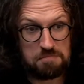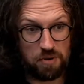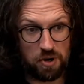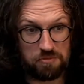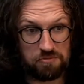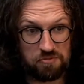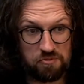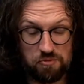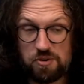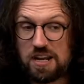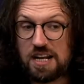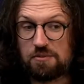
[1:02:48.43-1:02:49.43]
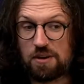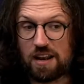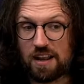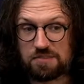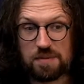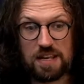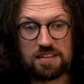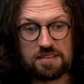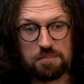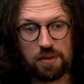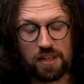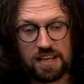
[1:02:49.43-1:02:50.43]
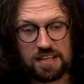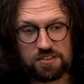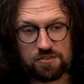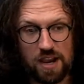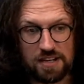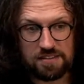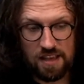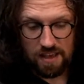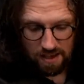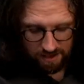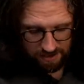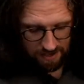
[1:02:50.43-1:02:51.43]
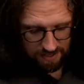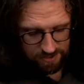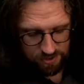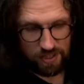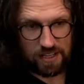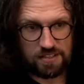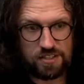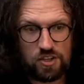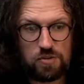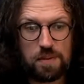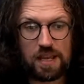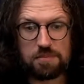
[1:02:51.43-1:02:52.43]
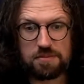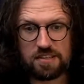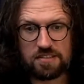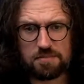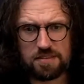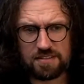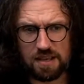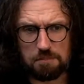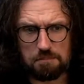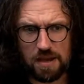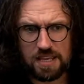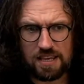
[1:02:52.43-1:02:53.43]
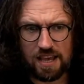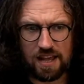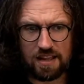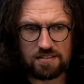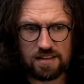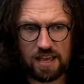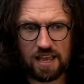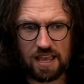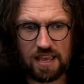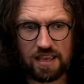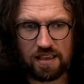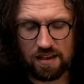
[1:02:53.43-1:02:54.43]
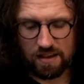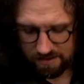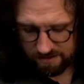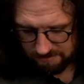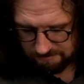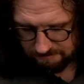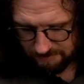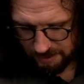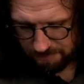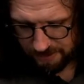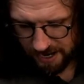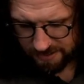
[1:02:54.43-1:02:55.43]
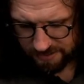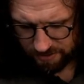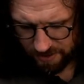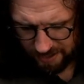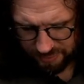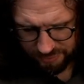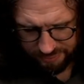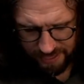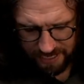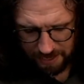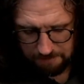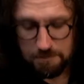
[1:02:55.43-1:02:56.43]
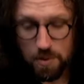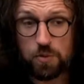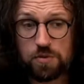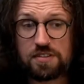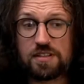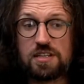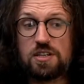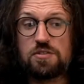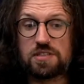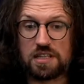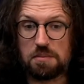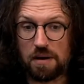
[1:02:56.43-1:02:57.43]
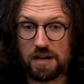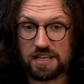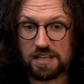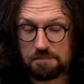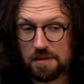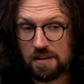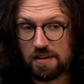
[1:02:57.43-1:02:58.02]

But really, really nice, mainly because it plays great. It's got like a 2 pickup system. There's like a mic and a piezo. I think I'm mostly using the mic